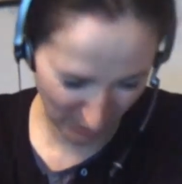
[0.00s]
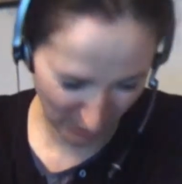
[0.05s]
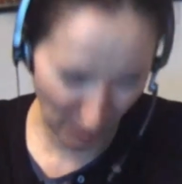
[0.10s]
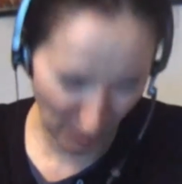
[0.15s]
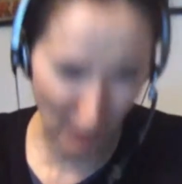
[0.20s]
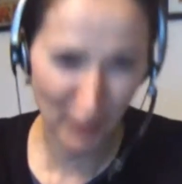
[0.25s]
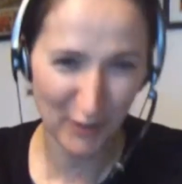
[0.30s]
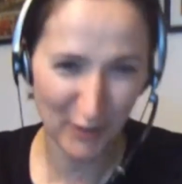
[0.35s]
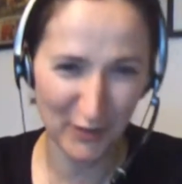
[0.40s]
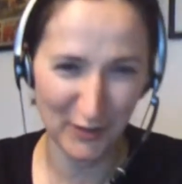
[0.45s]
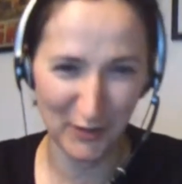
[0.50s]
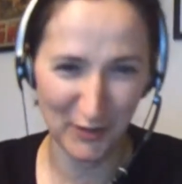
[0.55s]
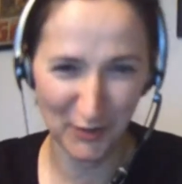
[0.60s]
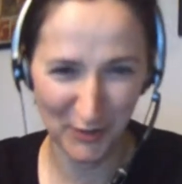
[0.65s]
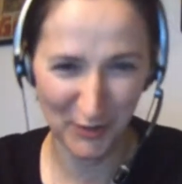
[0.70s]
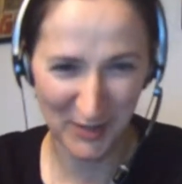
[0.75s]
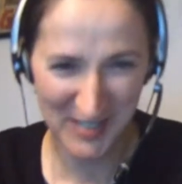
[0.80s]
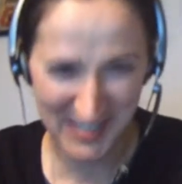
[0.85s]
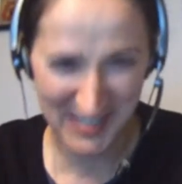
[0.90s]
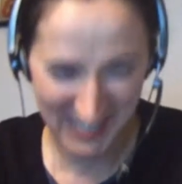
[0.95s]
Earth into
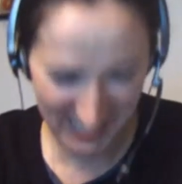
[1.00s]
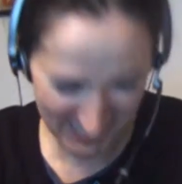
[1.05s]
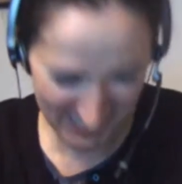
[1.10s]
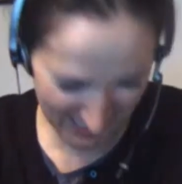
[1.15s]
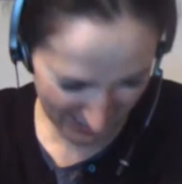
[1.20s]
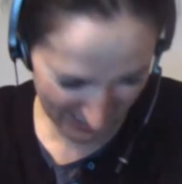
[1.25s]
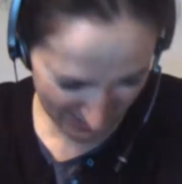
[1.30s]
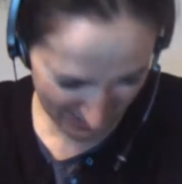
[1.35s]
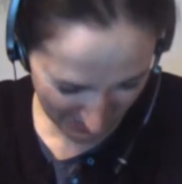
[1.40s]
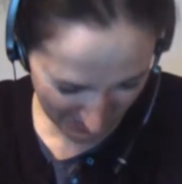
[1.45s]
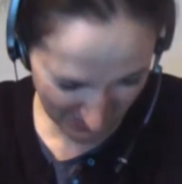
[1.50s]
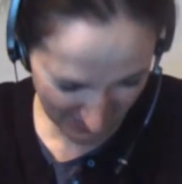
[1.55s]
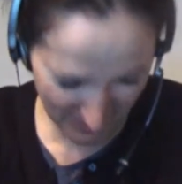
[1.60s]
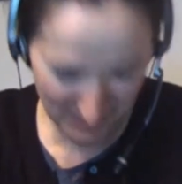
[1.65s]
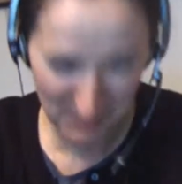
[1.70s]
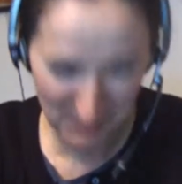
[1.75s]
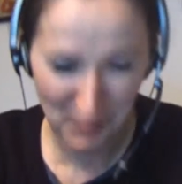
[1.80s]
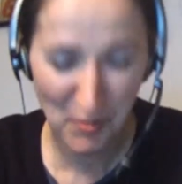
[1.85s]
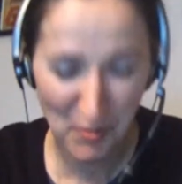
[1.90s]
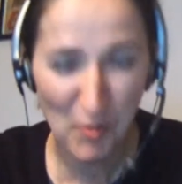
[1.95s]
the state that it's in at
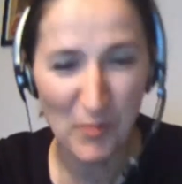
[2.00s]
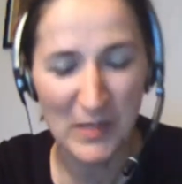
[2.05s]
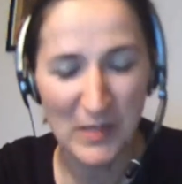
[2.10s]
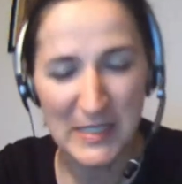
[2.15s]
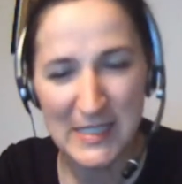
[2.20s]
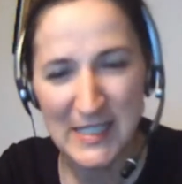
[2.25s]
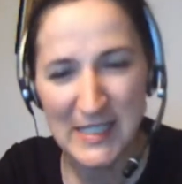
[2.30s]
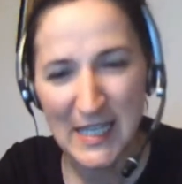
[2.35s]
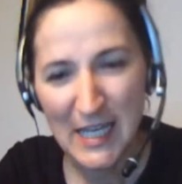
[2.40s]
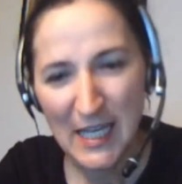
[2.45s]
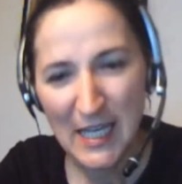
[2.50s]
the moment.